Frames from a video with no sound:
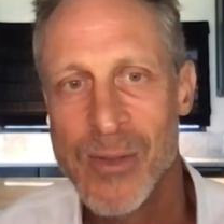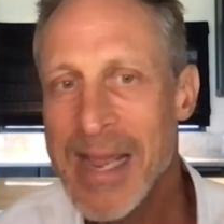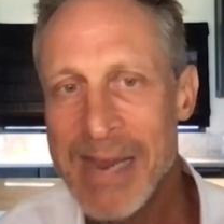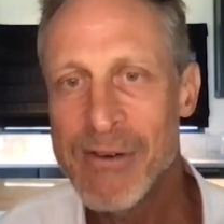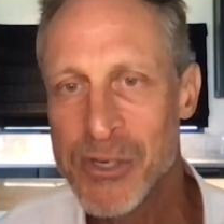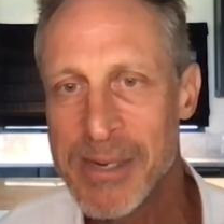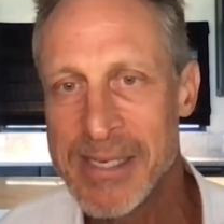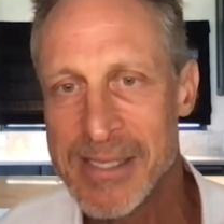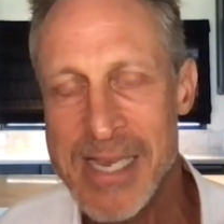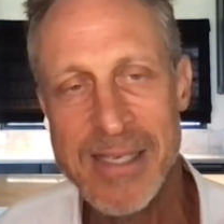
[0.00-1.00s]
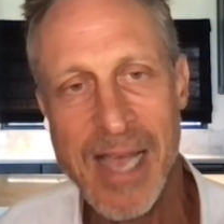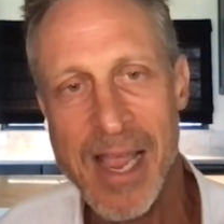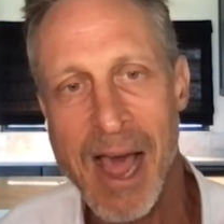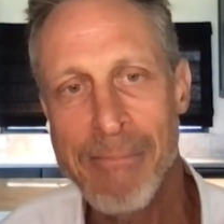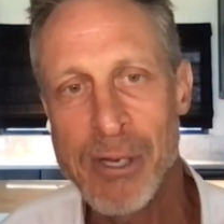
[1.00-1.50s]
So I never treat disease,
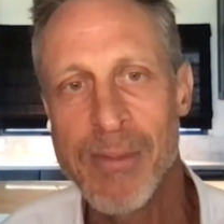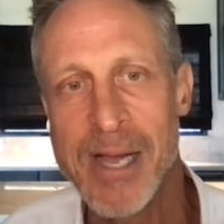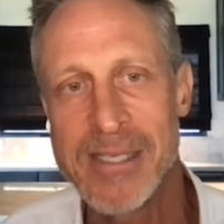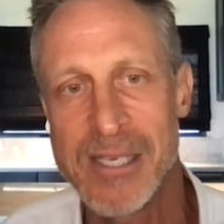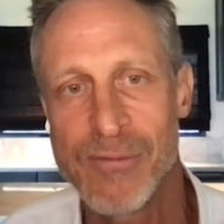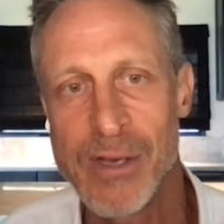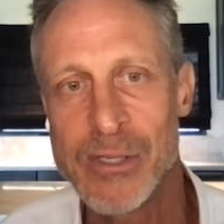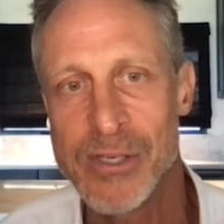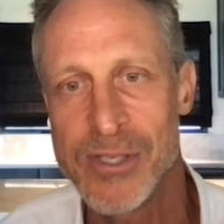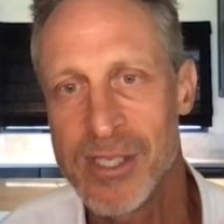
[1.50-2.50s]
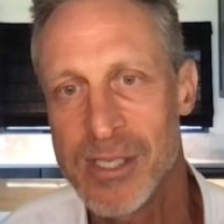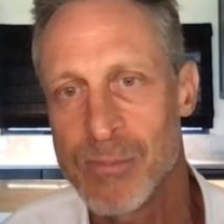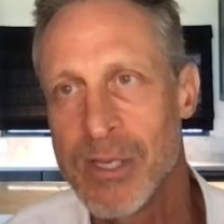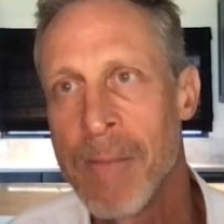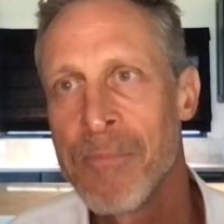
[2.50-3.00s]
I optimize these functional
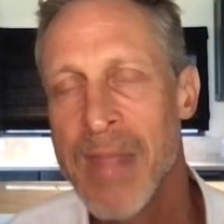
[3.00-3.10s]
systems.